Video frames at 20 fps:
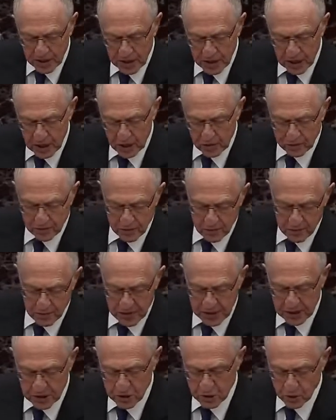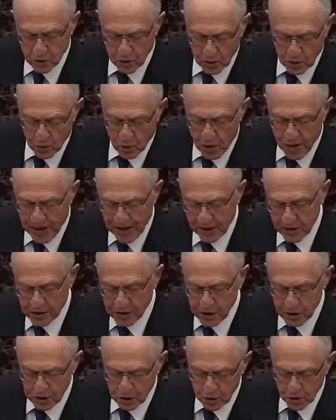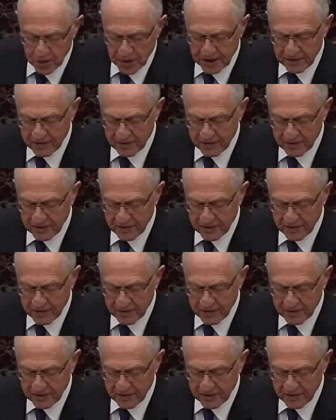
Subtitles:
either forbids or requires the doing